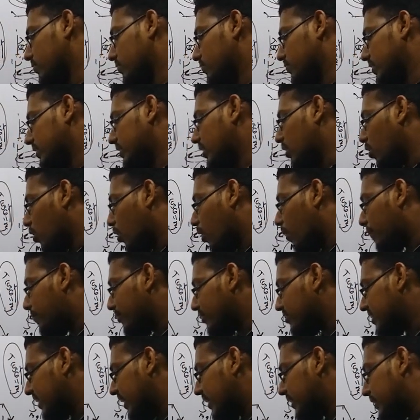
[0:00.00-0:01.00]
with the
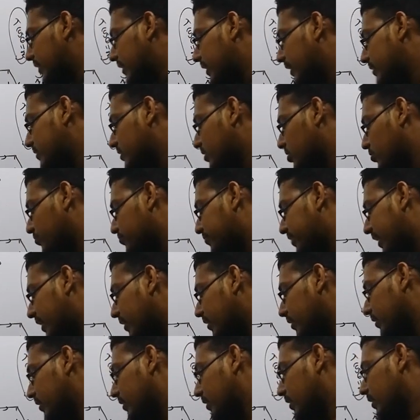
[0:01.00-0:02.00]
opposite direction of
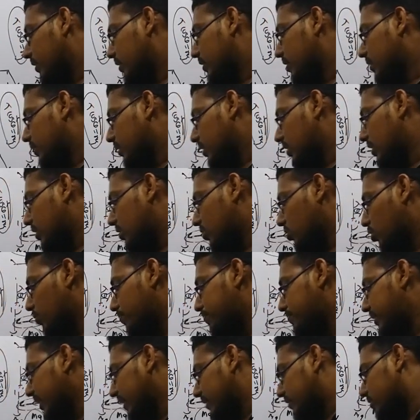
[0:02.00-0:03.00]
the
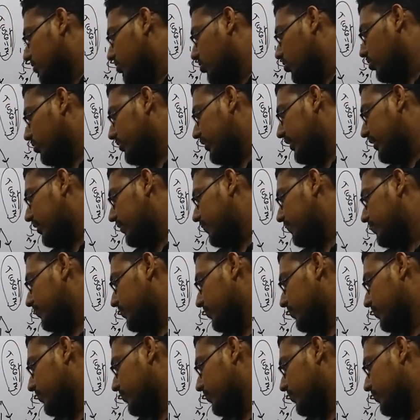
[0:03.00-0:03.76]
object or the